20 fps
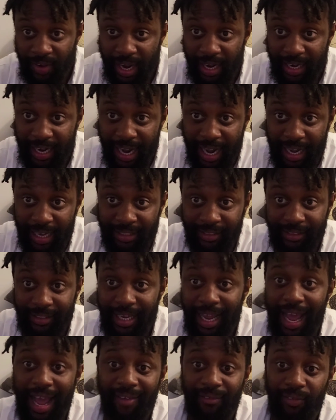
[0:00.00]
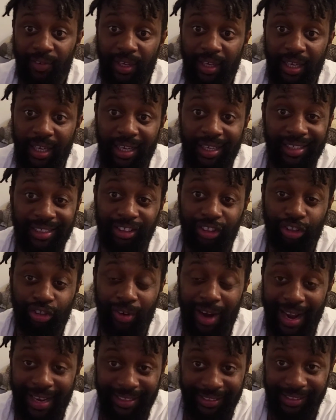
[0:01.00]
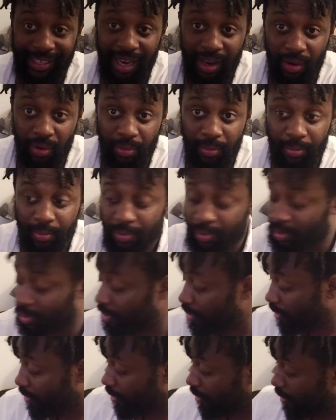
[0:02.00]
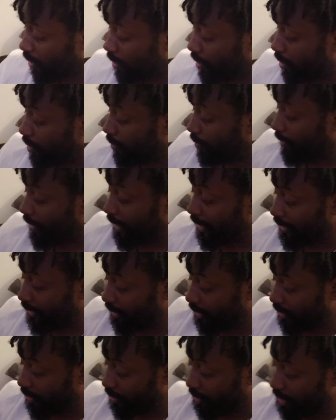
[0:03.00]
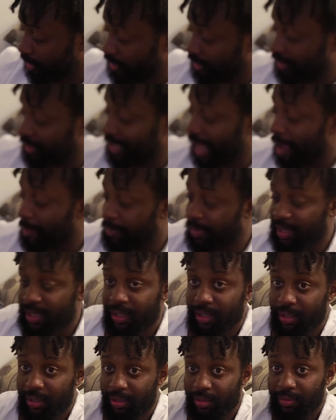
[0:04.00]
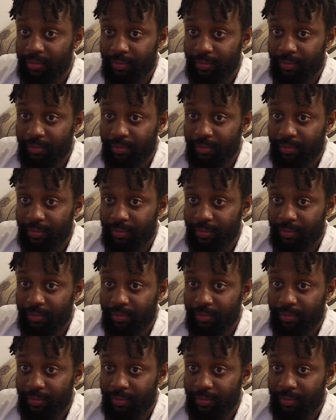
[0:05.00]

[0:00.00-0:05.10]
of y'all guys have dry scalp, this Stop It